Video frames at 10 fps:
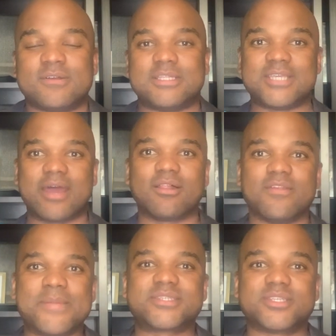The title of
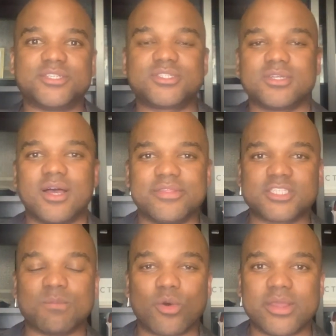the message uh,
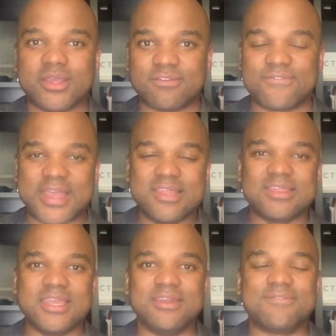this morning is Faith
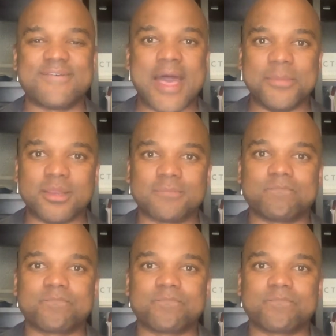in Famine.